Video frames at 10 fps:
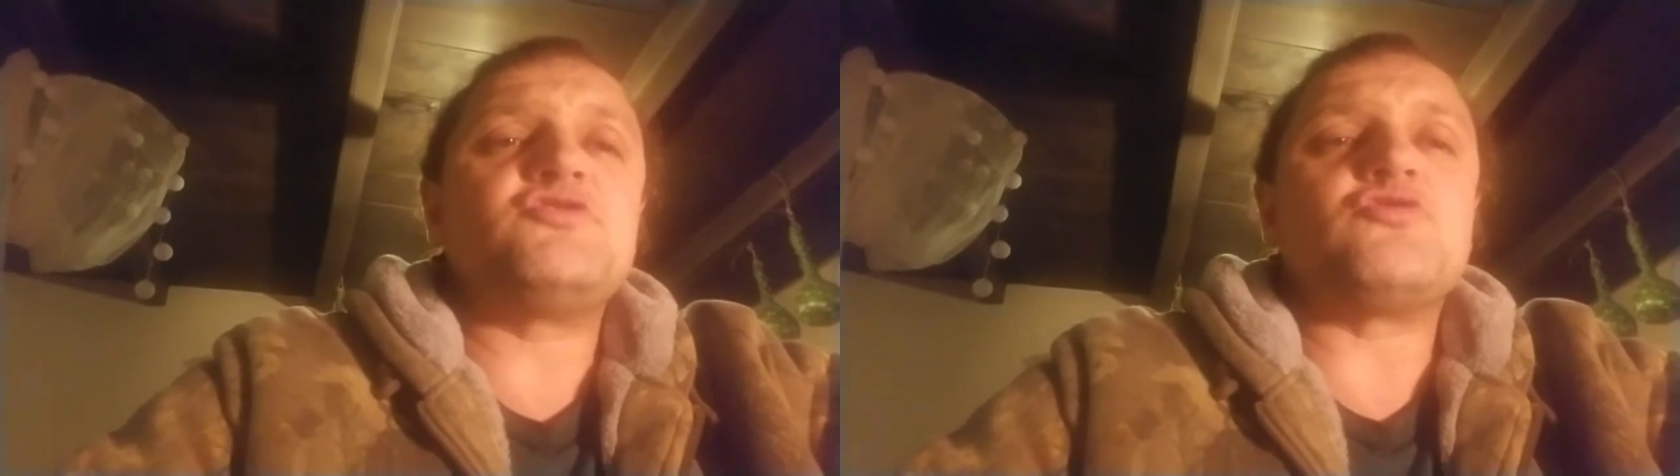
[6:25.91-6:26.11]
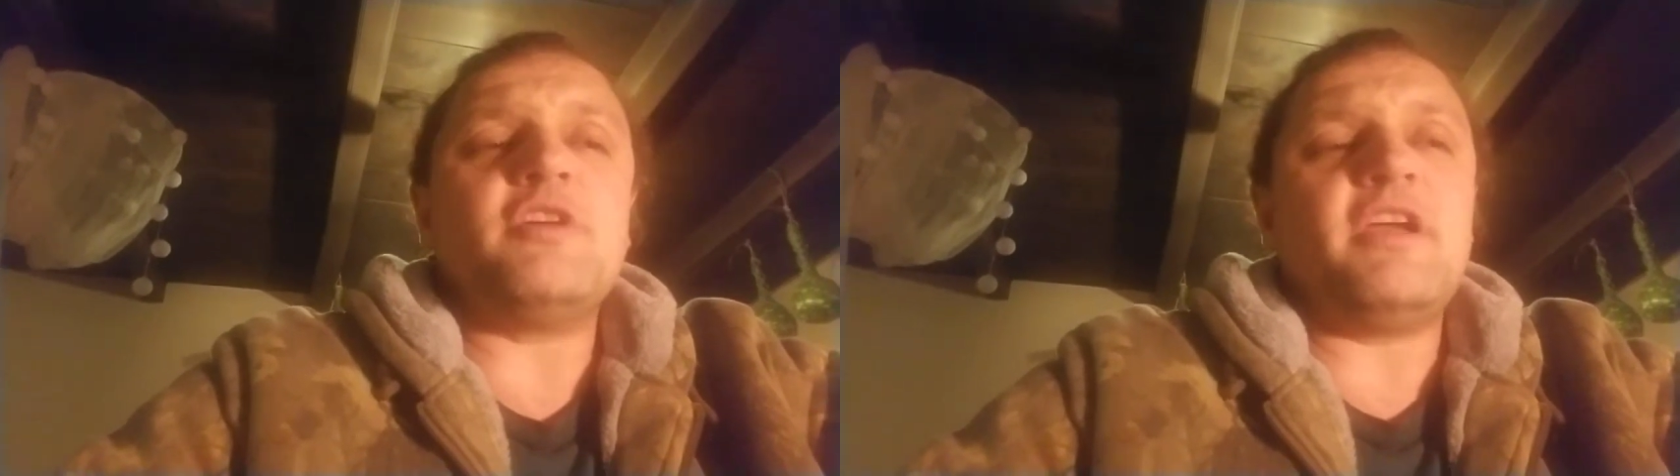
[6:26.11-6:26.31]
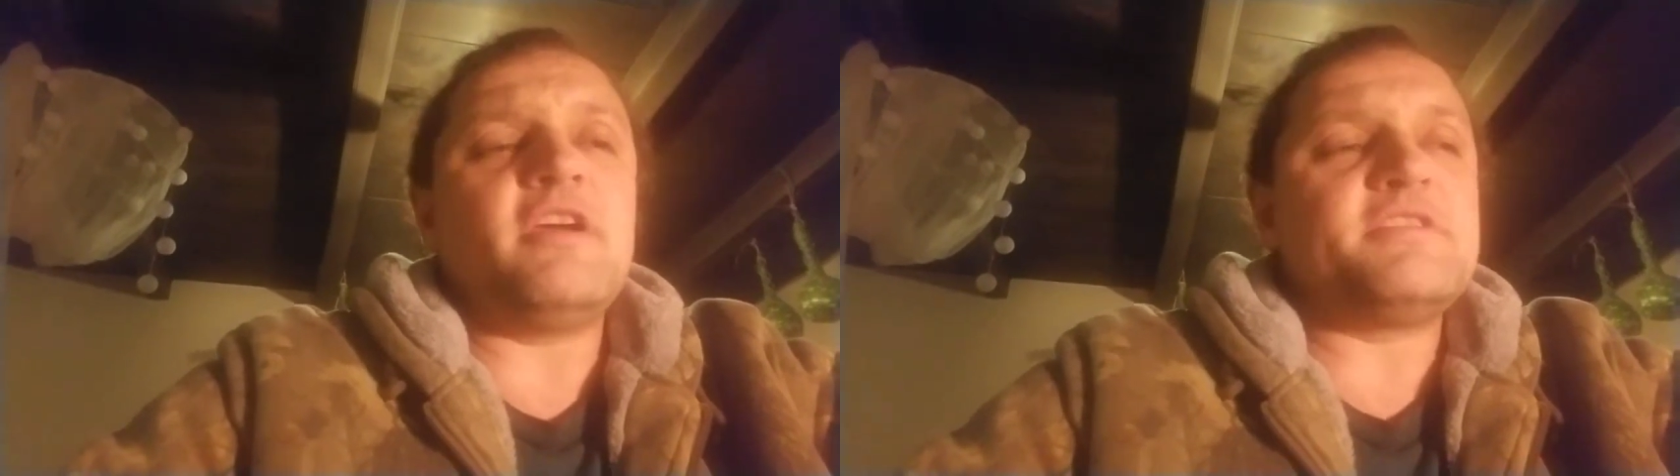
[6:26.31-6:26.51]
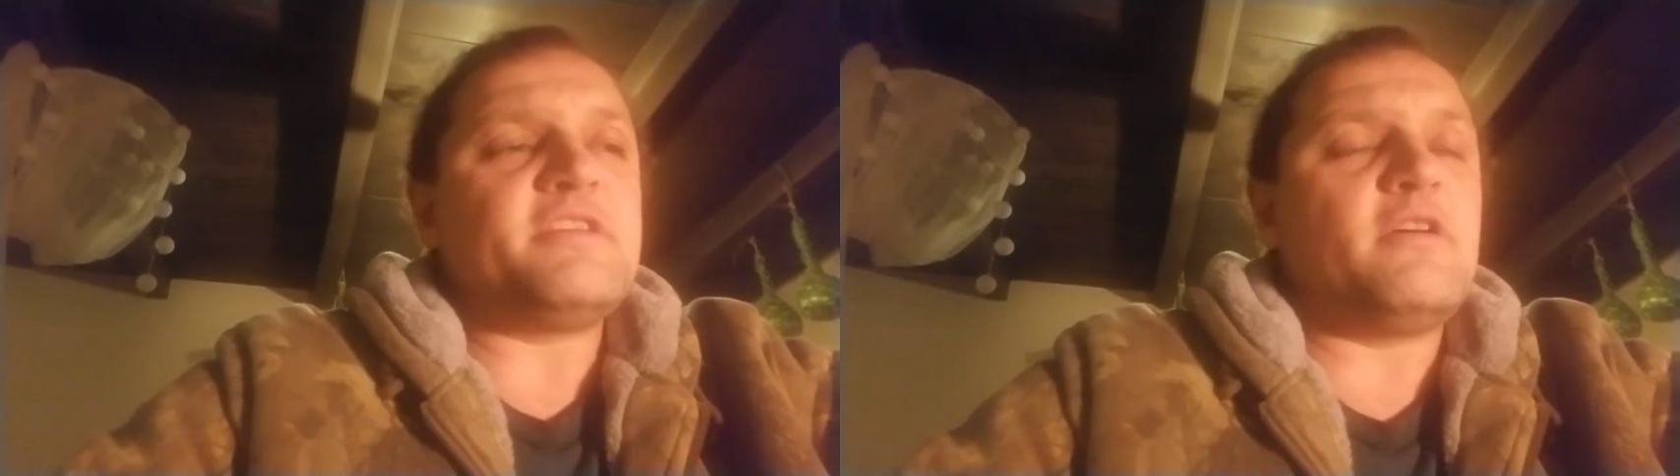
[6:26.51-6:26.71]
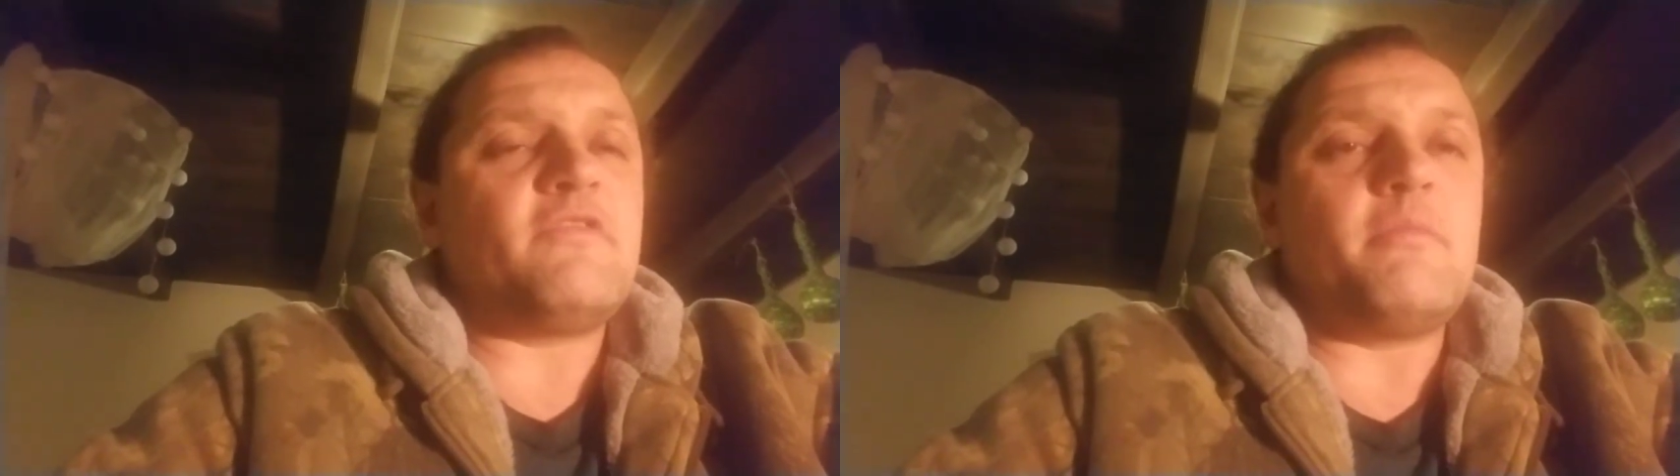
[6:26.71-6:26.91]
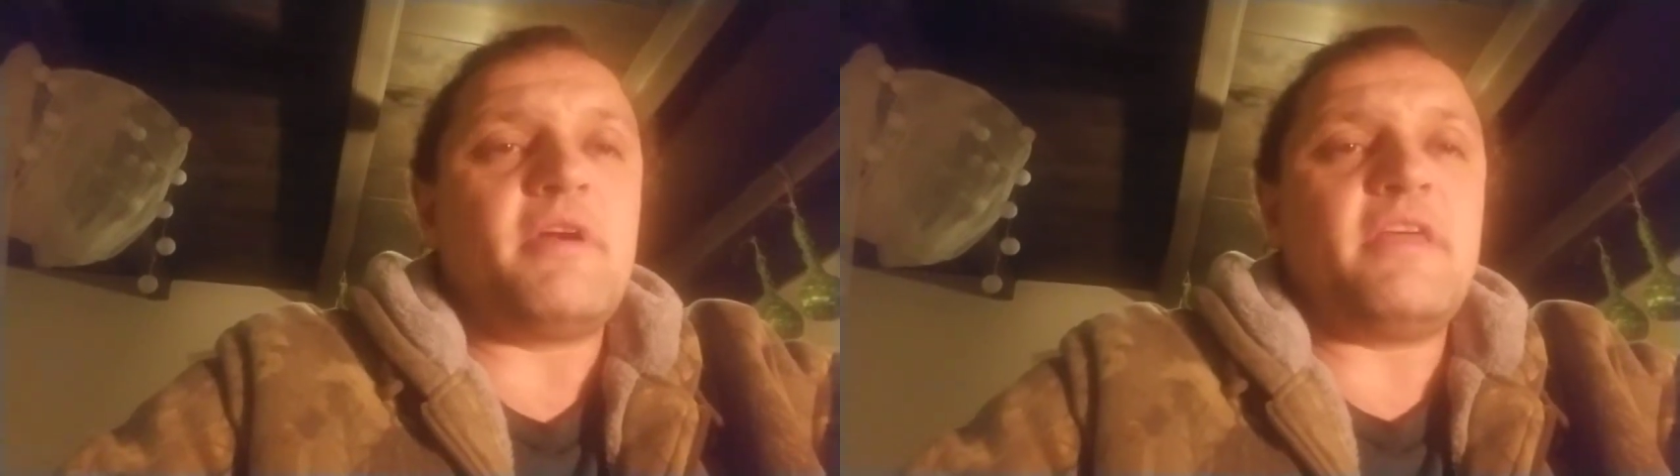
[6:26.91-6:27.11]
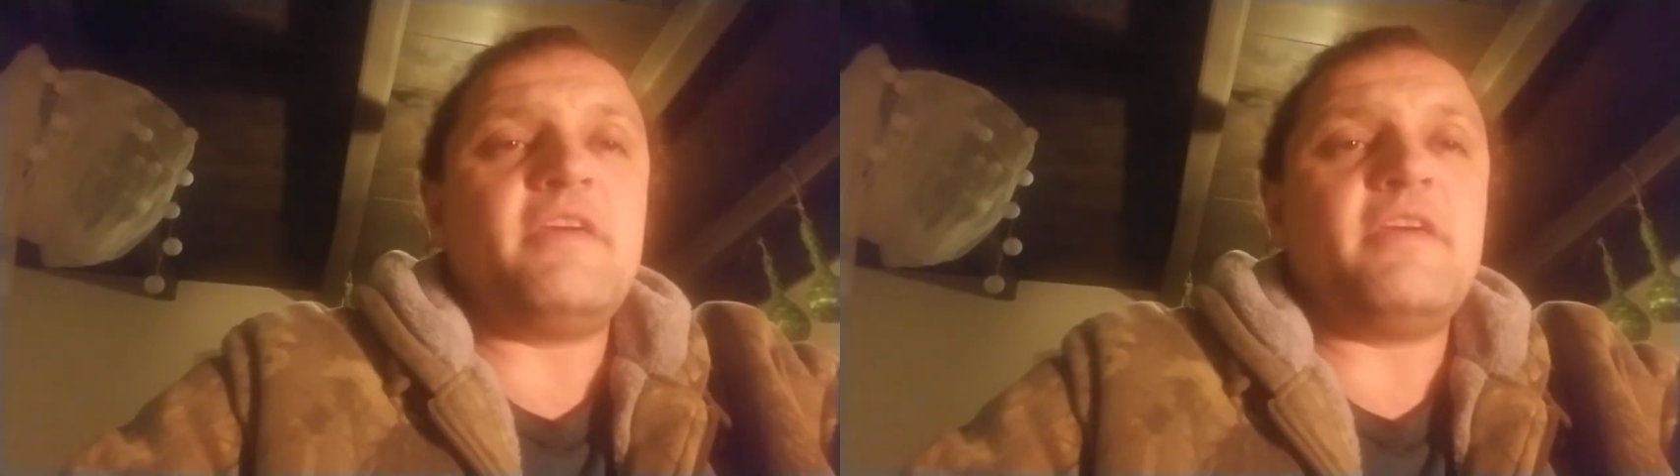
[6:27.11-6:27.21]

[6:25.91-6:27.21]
tricking us out of our money,